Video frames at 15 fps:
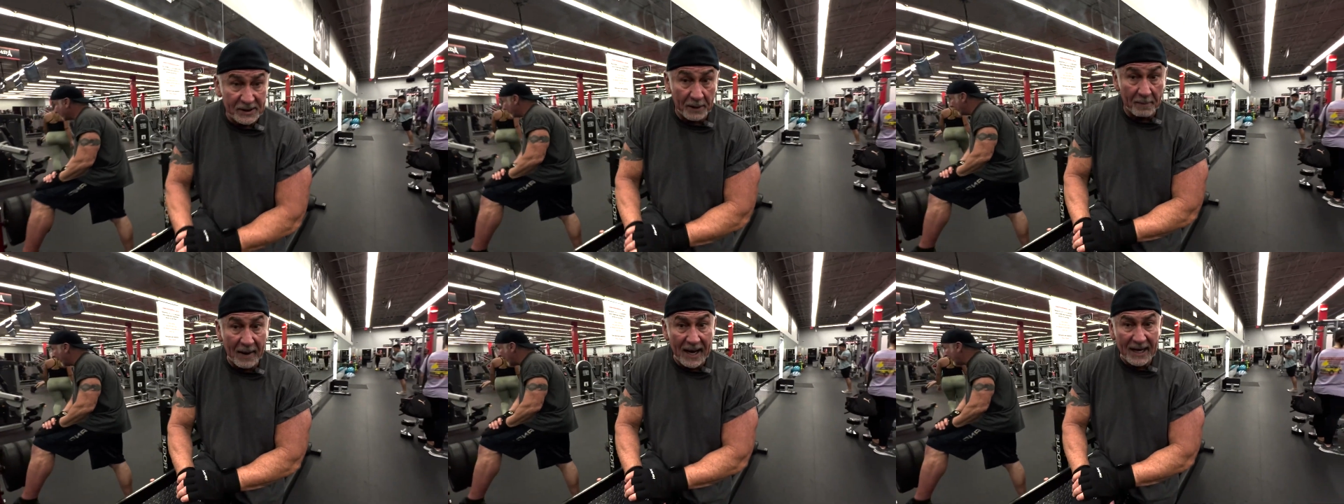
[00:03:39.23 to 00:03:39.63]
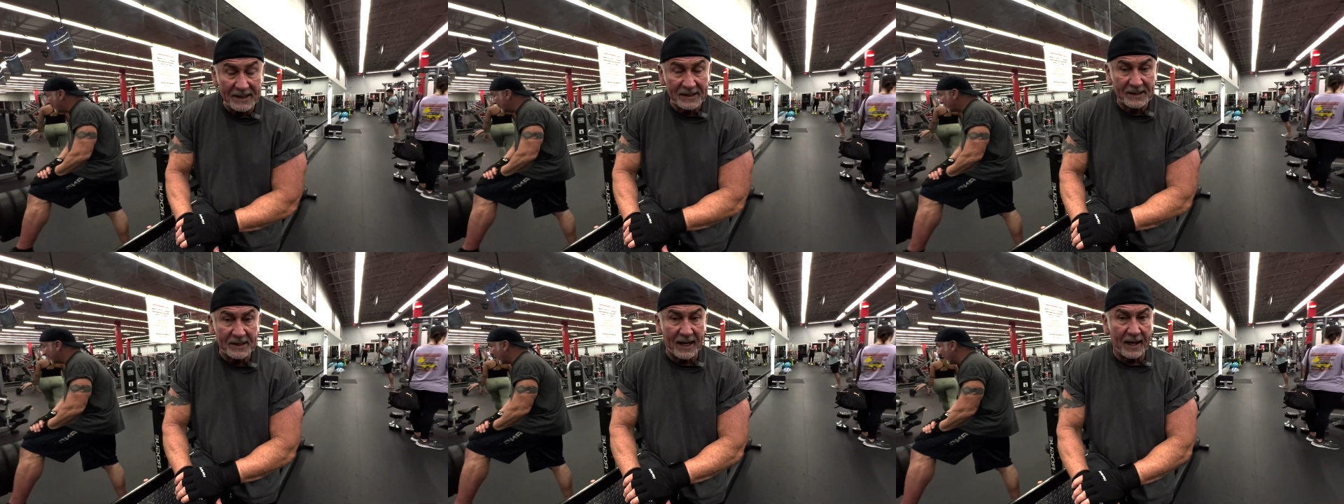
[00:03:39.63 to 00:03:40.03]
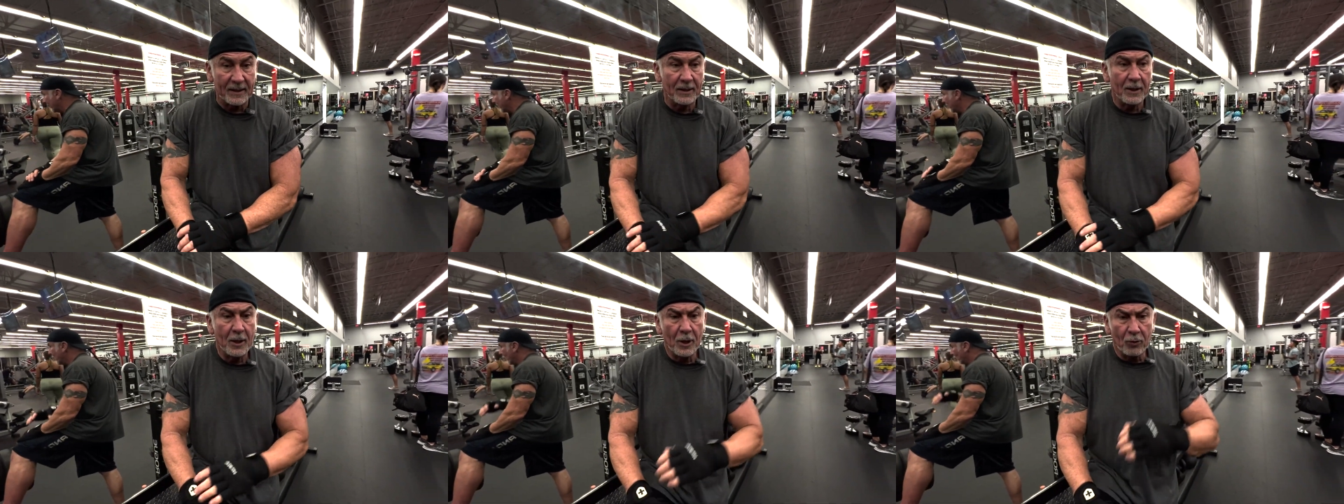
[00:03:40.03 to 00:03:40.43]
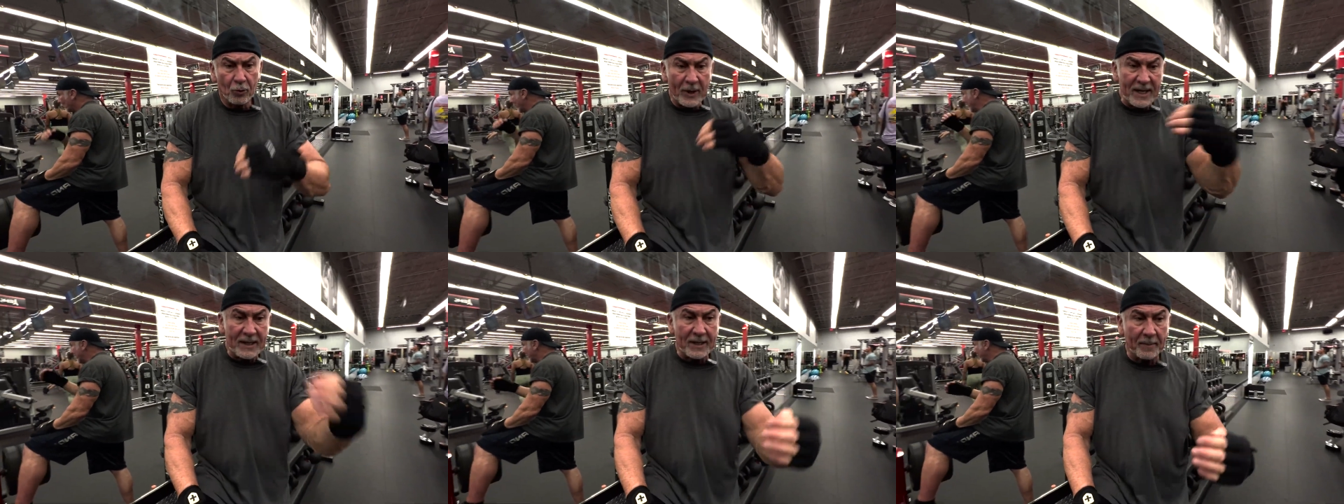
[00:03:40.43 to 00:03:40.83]
the mindset,
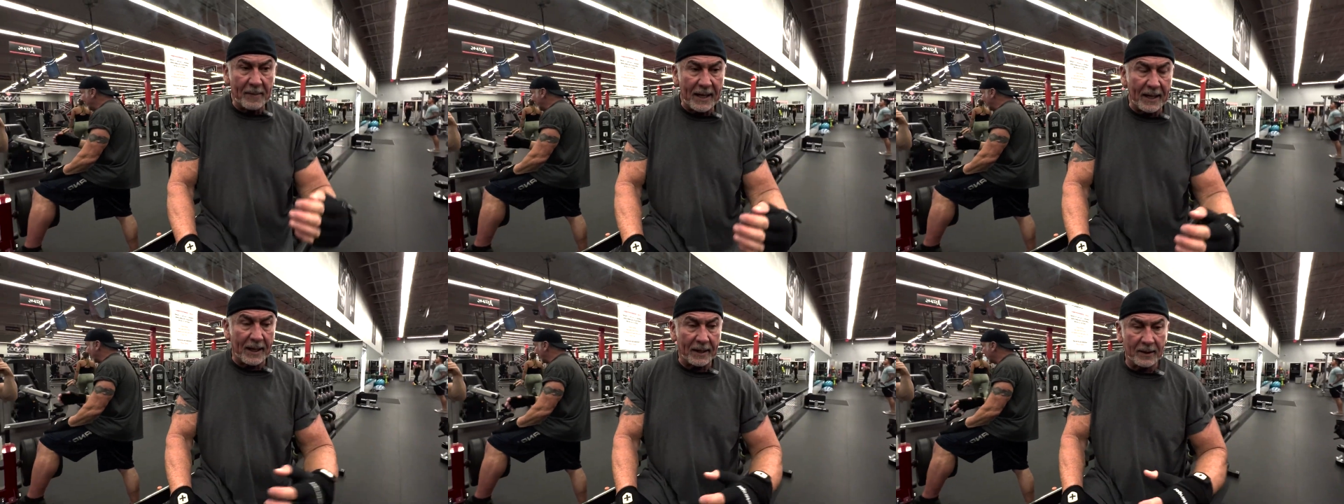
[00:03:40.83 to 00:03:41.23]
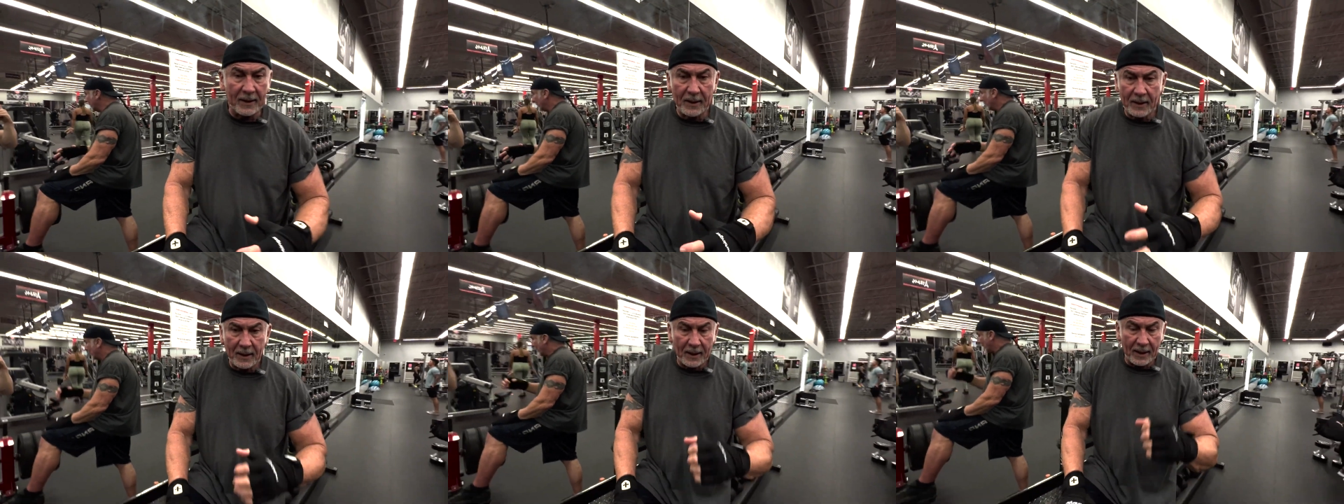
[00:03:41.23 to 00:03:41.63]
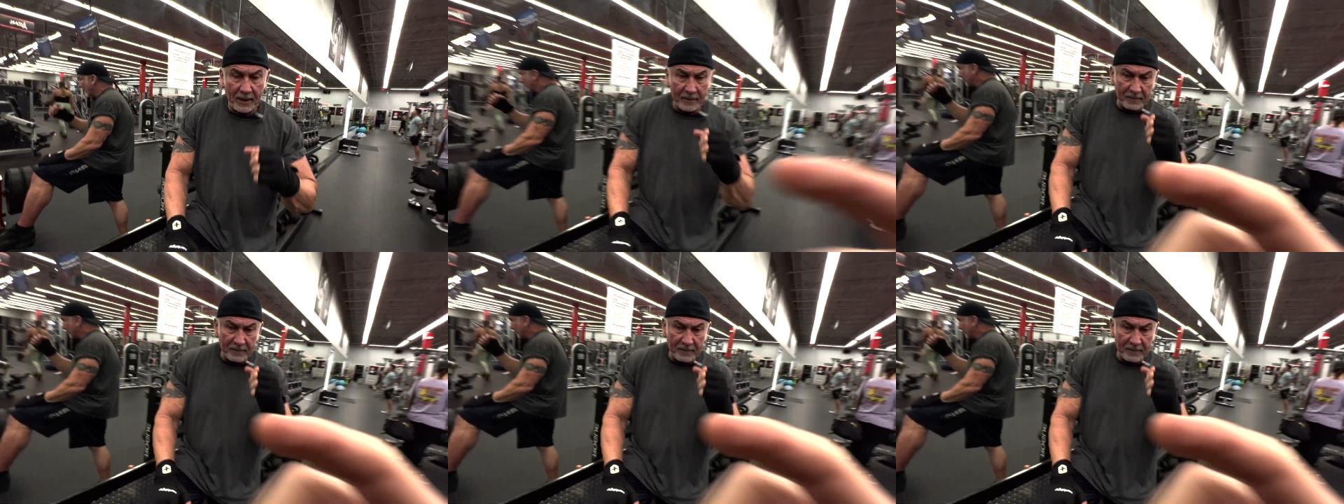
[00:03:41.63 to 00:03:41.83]
recommitting, uh,